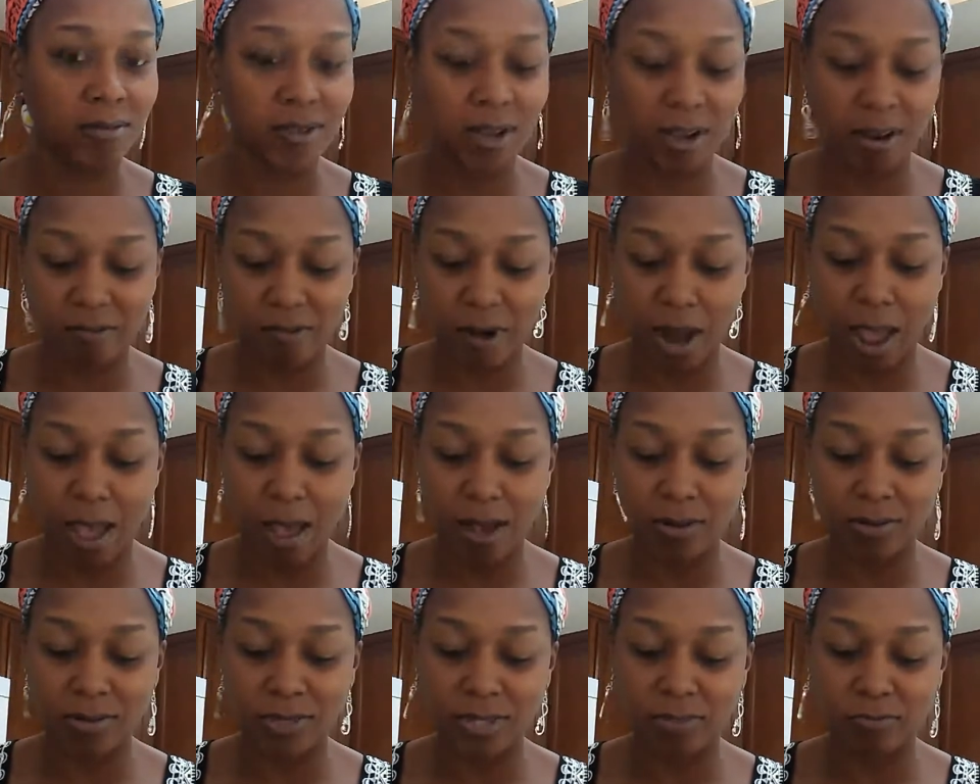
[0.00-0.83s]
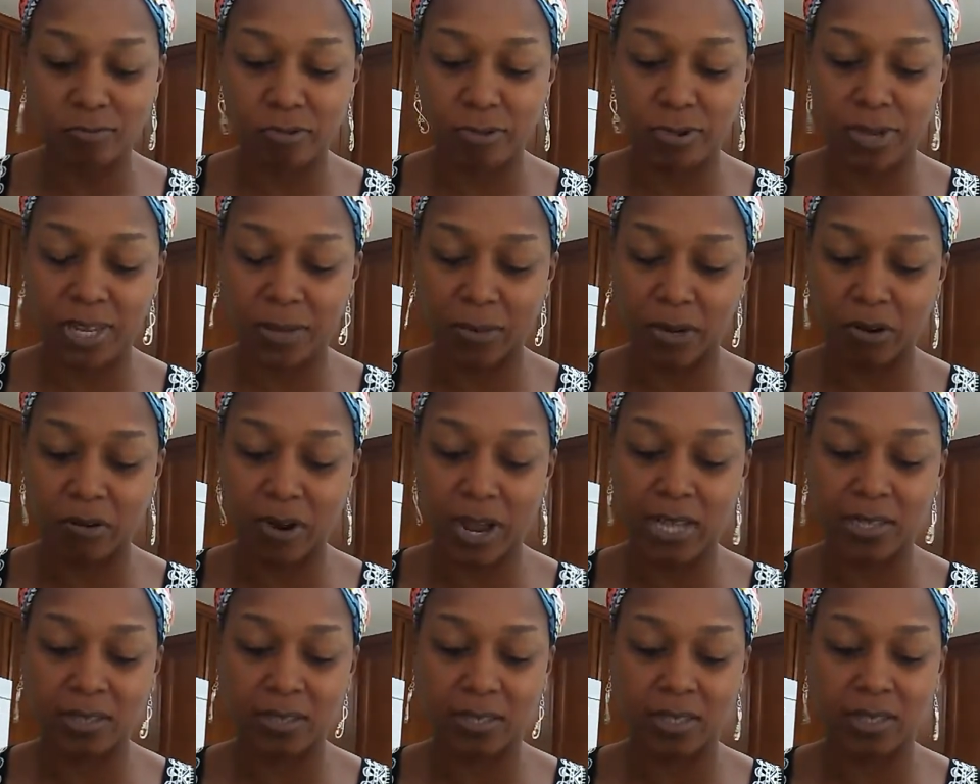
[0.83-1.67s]
around.
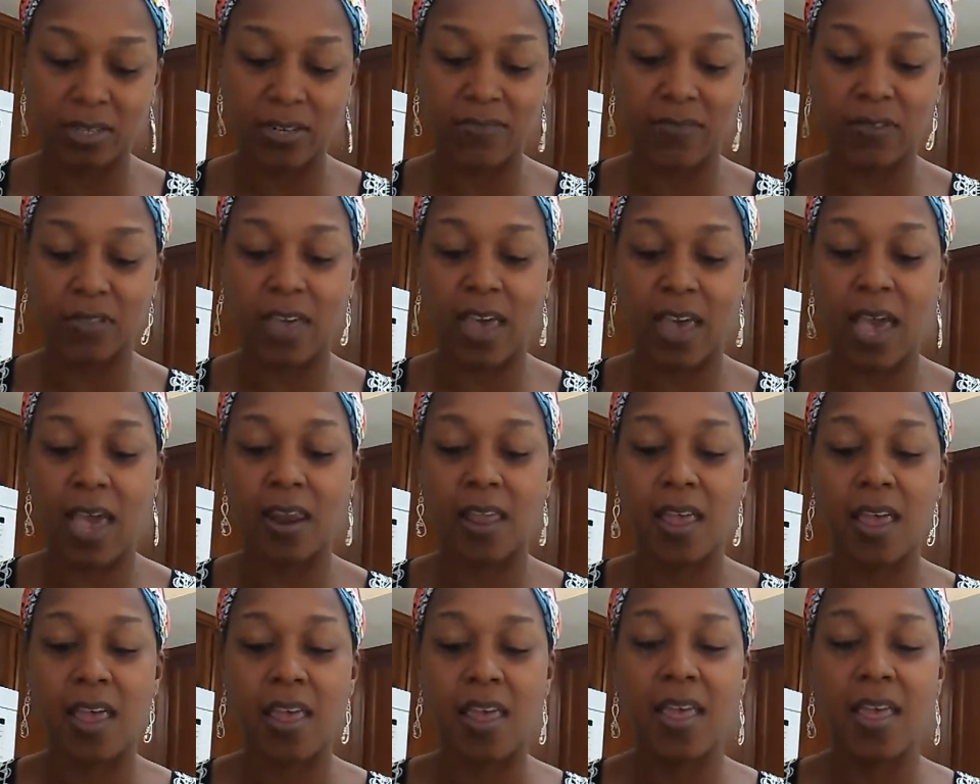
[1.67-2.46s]
Lemongrass is good for that.